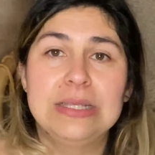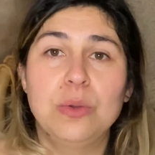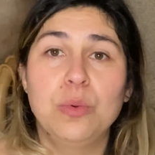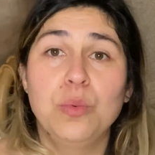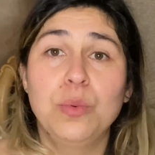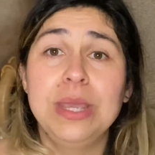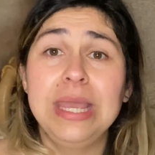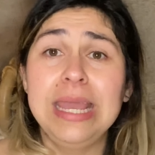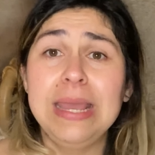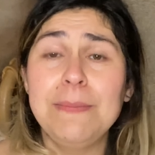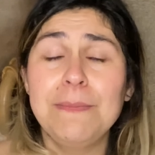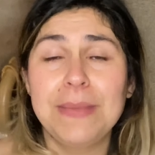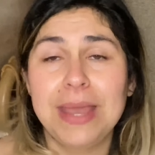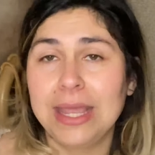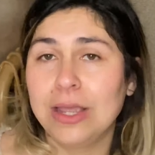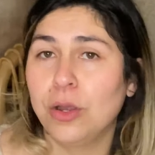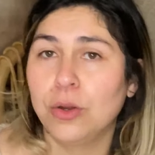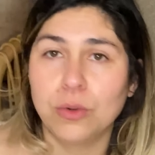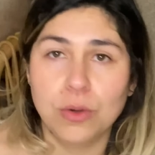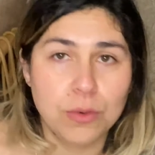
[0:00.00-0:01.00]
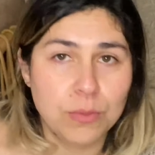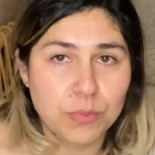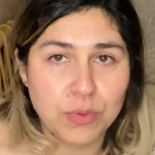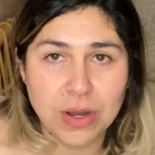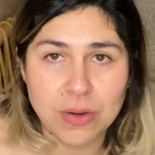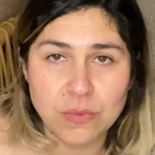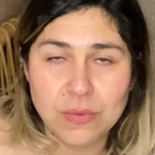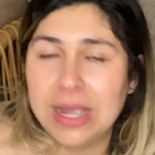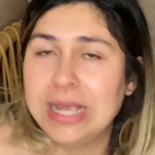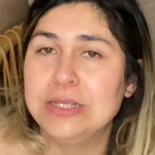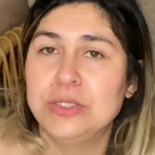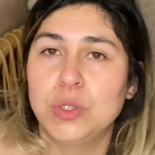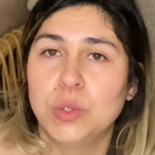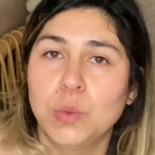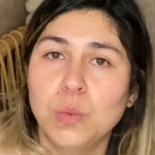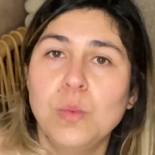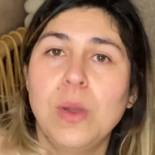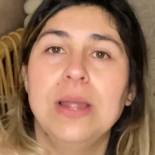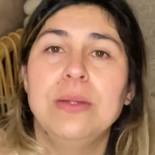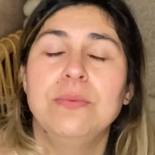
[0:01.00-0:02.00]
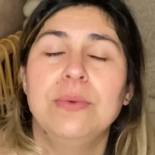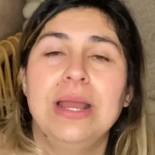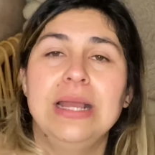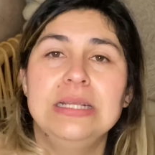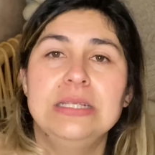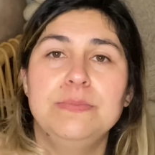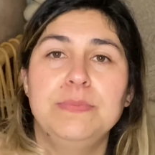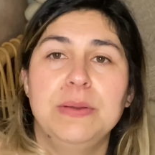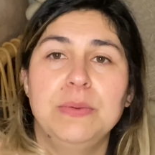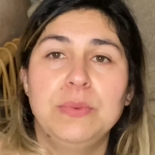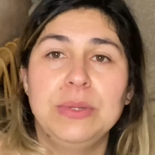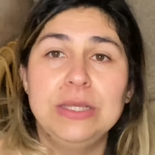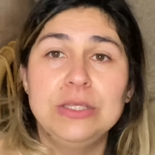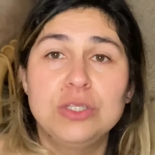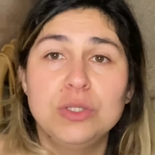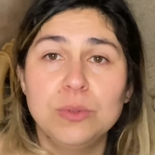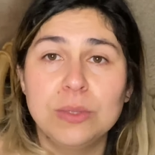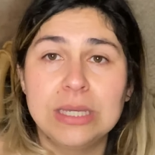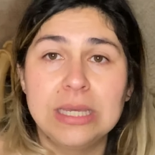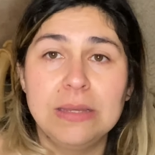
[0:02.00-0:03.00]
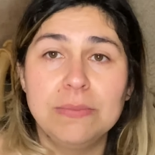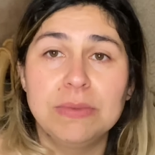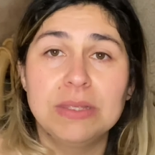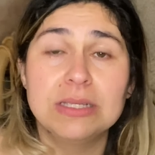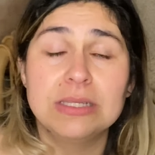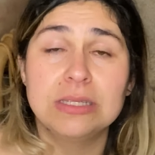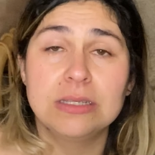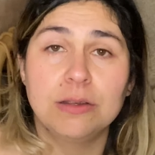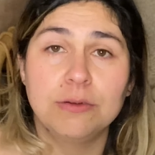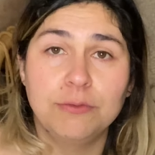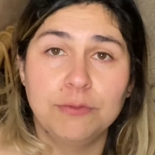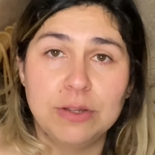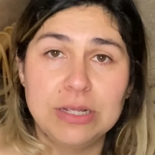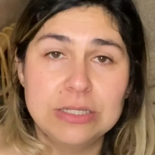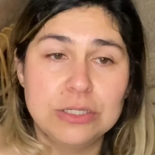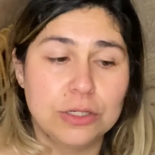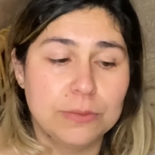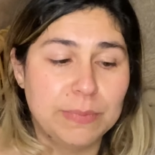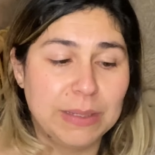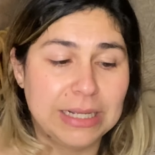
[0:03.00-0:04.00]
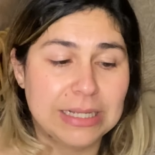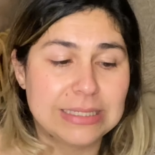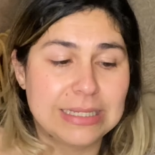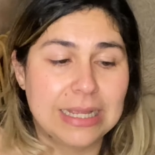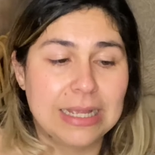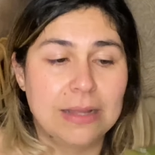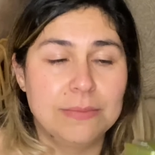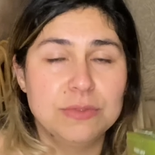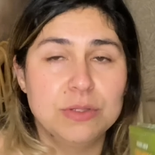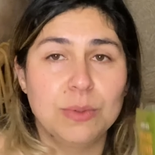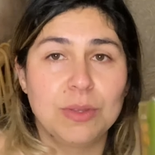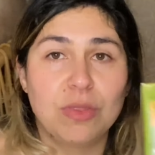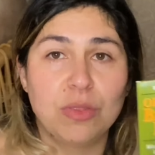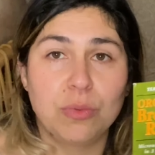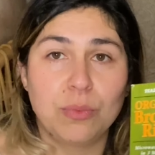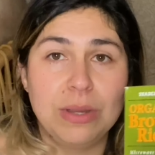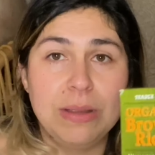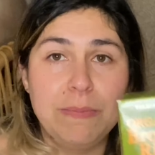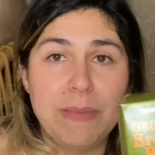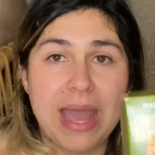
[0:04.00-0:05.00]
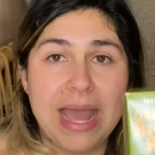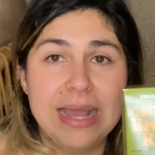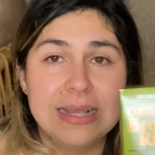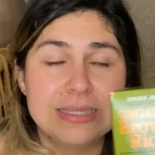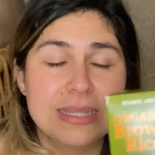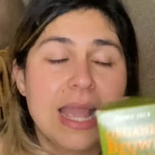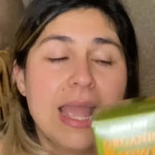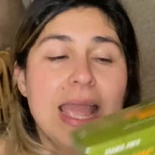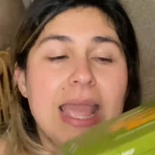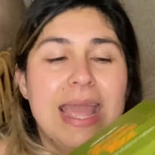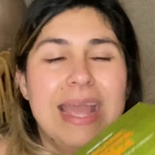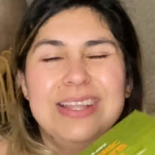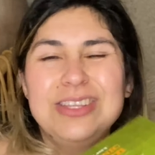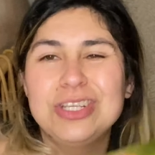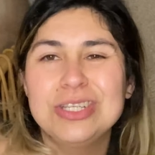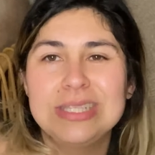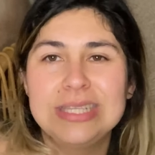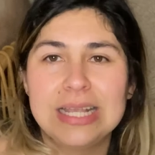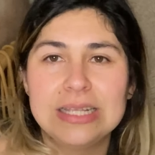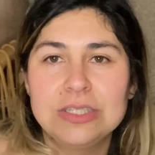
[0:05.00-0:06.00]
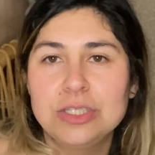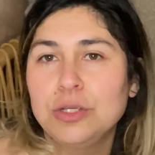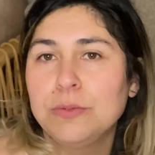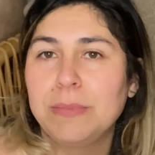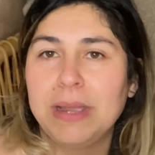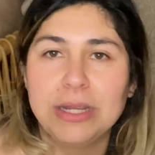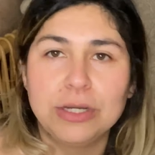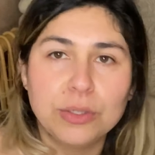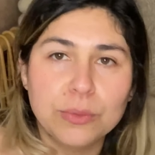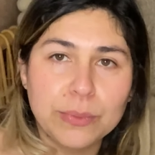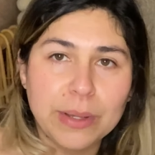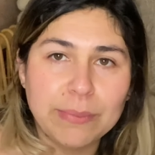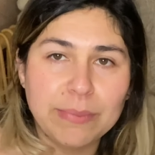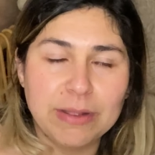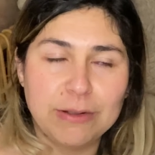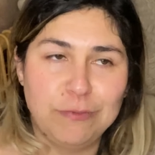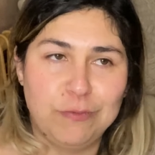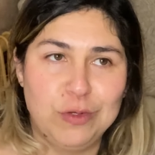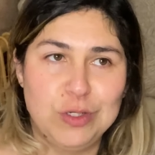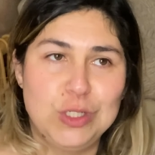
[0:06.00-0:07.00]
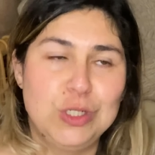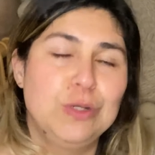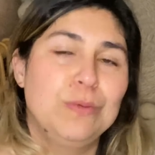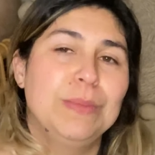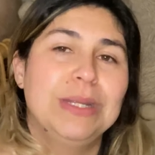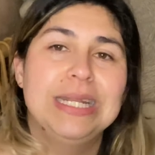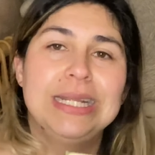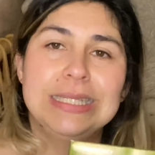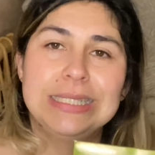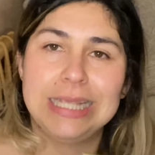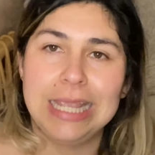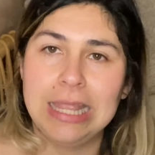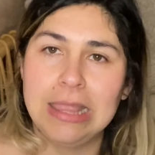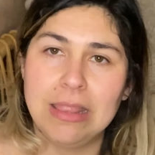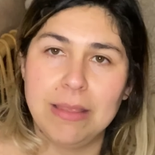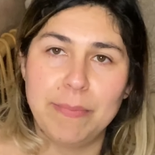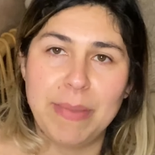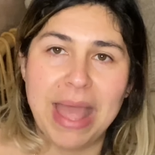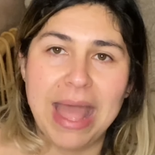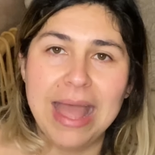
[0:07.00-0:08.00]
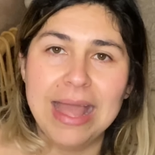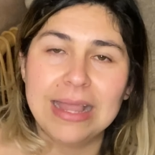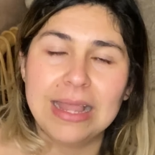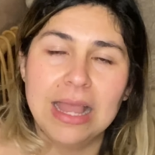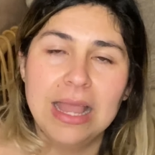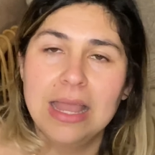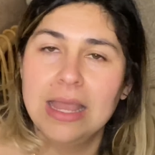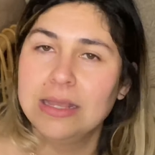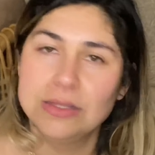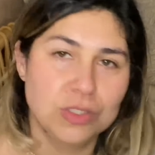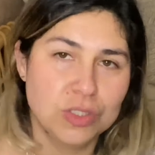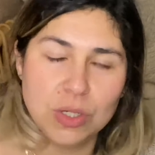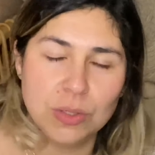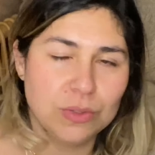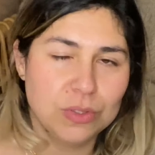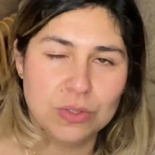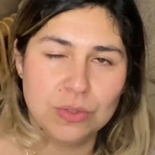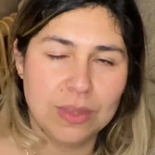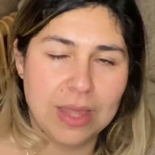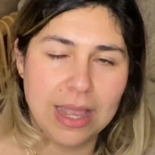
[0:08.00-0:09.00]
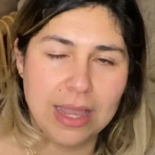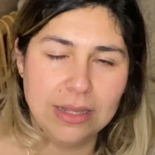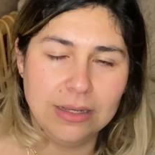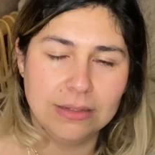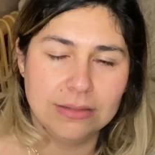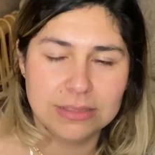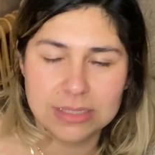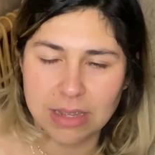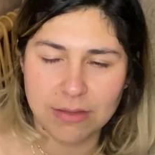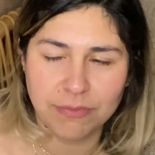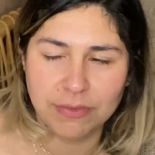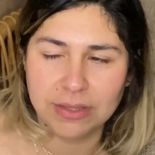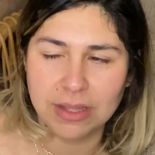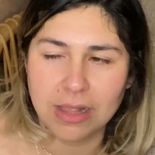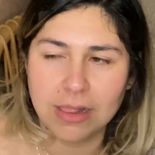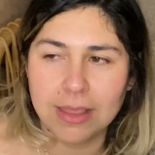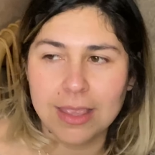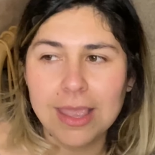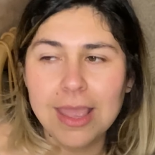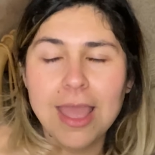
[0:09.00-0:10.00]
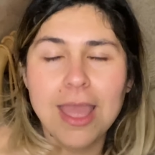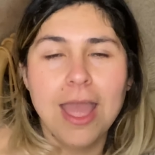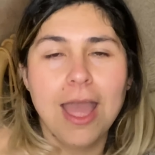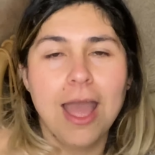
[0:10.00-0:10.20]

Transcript: We make our own brown rice or white rice, but we do keep this in our freezer because it comes with 3 bags. It just says to microwave it for 2 minutes in the bag. Don't do that, definitely.